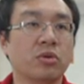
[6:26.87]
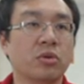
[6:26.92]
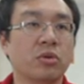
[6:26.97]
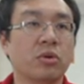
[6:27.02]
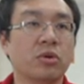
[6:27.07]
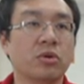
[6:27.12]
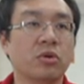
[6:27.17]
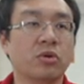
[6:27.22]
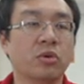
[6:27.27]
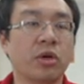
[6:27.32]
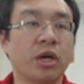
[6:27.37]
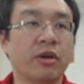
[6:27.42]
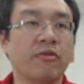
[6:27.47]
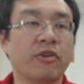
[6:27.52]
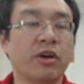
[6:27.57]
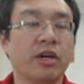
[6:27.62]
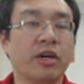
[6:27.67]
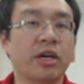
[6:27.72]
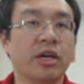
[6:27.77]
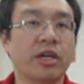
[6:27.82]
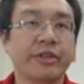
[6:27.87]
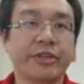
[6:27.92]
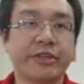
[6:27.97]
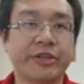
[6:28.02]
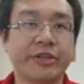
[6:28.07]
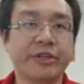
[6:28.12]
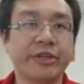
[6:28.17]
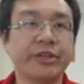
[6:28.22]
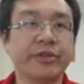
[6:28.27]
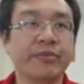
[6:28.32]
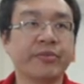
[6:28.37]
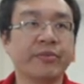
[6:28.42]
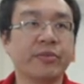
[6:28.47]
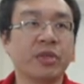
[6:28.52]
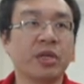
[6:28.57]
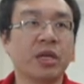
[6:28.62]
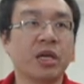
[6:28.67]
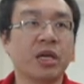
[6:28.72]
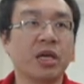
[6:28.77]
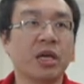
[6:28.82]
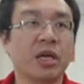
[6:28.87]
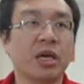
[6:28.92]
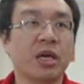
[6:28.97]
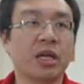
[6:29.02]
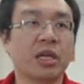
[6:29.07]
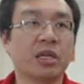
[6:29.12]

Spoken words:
go to f5 and check, and